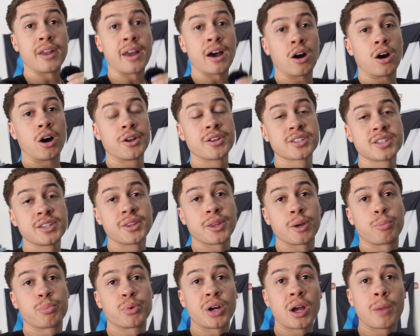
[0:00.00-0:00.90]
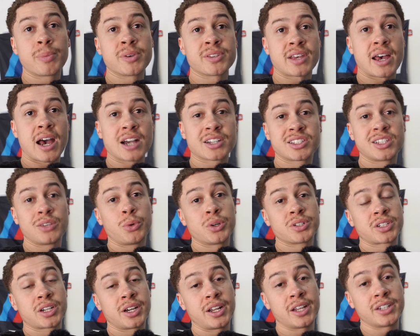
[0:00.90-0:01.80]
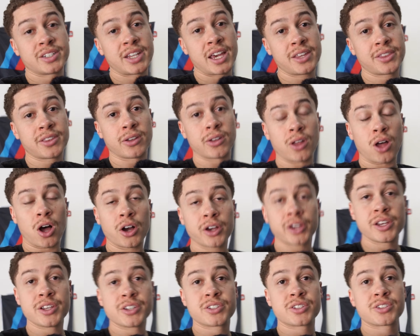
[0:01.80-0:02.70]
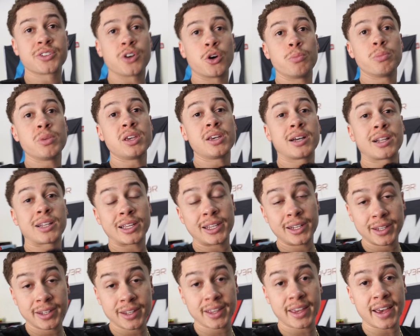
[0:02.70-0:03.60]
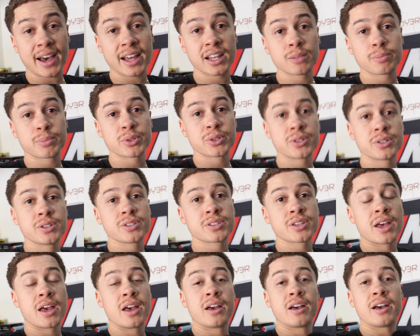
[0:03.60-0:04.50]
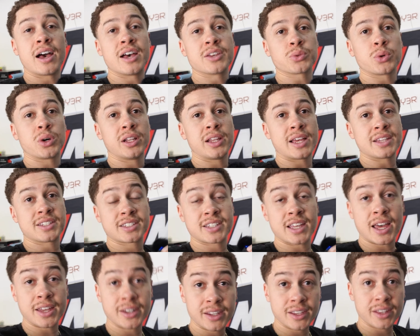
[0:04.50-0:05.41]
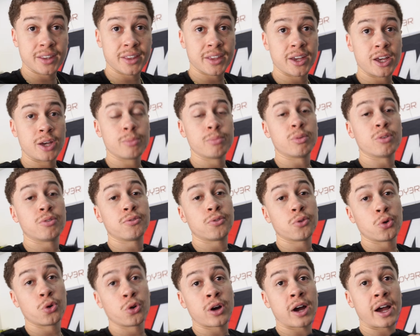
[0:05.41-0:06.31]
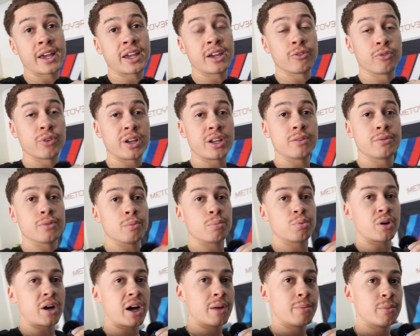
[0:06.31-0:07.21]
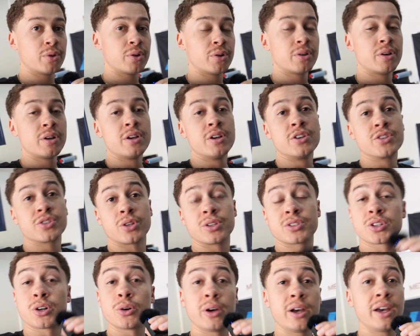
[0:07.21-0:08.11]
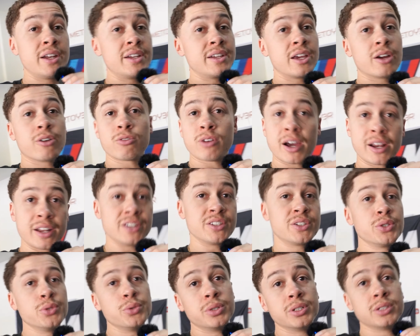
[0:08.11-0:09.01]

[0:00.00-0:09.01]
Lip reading: Now honestly, the prep is actually what's going to take the longest, so me cleaning the calipers as well as sanding them before I get ready for primer. So let's go ahead and get right into